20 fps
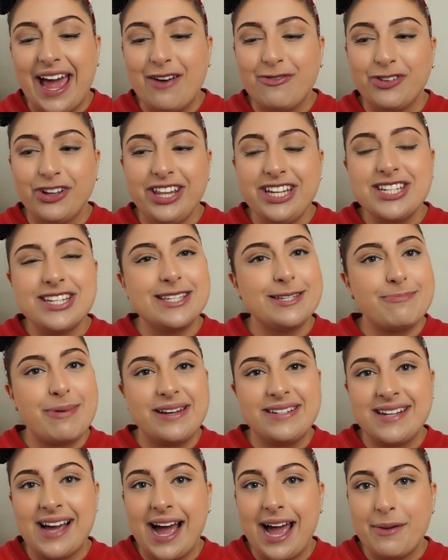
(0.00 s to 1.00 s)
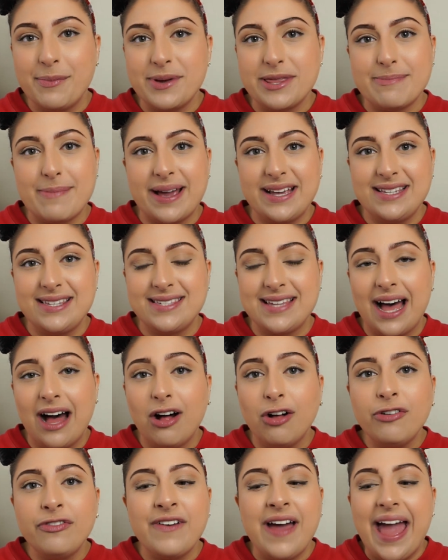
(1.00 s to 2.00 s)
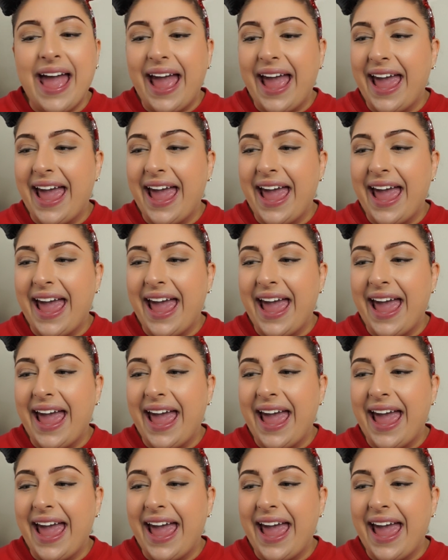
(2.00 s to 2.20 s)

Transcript: and really just spent time with myself